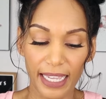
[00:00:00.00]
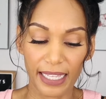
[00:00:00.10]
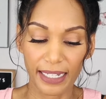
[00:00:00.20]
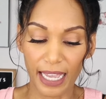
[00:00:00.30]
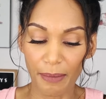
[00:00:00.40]

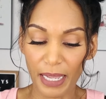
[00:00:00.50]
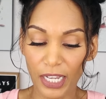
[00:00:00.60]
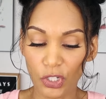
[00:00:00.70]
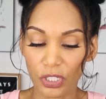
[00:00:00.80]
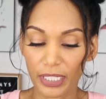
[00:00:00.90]
And I'm
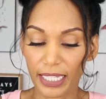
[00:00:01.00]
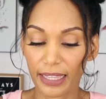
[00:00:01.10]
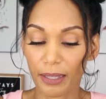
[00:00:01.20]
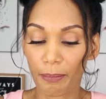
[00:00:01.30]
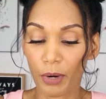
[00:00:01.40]
actually
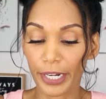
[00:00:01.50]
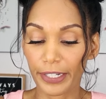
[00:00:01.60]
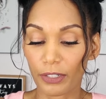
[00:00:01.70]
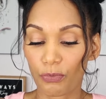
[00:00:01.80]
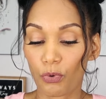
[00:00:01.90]
in the
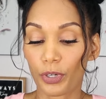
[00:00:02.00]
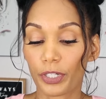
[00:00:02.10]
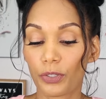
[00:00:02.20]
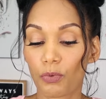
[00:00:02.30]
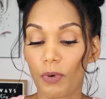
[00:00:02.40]
market for
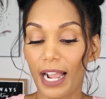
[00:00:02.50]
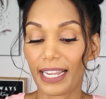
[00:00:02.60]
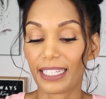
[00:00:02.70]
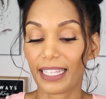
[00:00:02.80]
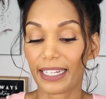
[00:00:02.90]
a new
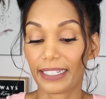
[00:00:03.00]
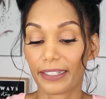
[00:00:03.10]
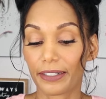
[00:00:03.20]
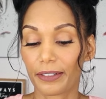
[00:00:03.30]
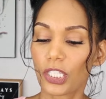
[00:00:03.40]

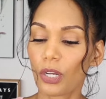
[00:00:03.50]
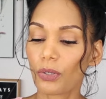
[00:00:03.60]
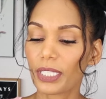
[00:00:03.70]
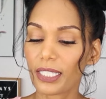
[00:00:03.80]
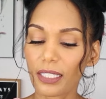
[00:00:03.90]
eyeliner.
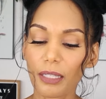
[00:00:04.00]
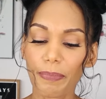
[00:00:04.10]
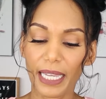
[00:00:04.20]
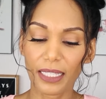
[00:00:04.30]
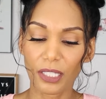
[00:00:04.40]
So this is the
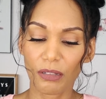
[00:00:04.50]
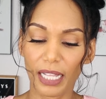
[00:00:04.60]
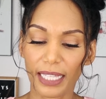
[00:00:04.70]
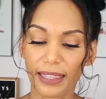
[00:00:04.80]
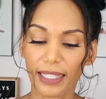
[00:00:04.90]
pencil,
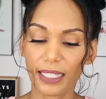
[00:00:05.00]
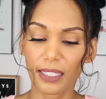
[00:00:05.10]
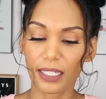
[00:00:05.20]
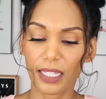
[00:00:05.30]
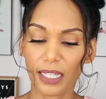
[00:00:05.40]
and
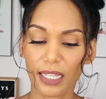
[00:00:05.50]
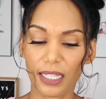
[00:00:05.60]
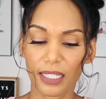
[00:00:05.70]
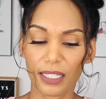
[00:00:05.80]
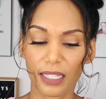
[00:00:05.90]
this
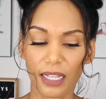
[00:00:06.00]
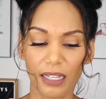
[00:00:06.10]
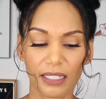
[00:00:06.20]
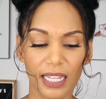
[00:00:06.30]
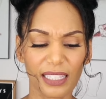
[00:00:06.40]
is
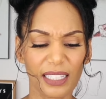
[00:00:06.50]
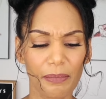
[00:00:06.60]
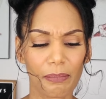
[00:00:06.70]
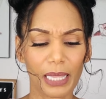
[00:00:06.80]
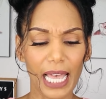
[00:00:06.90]
not
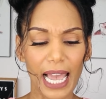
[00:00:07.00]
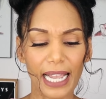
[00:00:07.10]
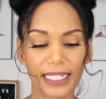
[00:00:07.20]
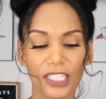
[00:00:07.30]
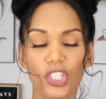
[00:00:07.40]
in
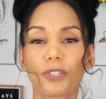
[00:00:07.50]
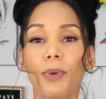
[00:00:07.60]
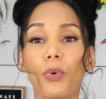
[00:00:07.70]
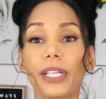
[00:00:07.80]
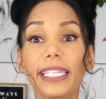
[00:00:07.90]
black. It's
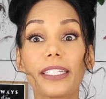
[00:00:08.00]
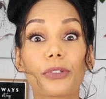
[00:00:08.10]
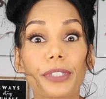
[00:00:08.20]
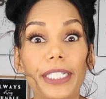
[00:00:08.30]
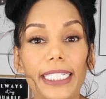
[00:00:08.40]
smoky
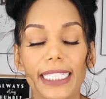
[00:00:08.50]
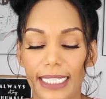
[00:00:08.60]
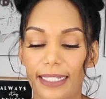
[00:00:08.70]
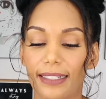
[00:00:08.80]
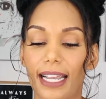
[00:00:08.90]

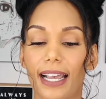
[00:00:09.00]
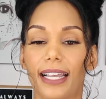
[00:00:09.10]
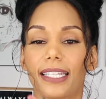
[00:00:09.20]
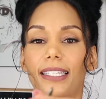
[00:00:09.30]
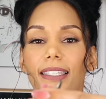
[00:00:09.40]
green,
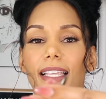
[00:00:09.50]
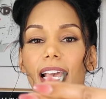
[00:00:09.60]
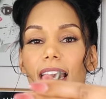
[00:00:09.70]
guys.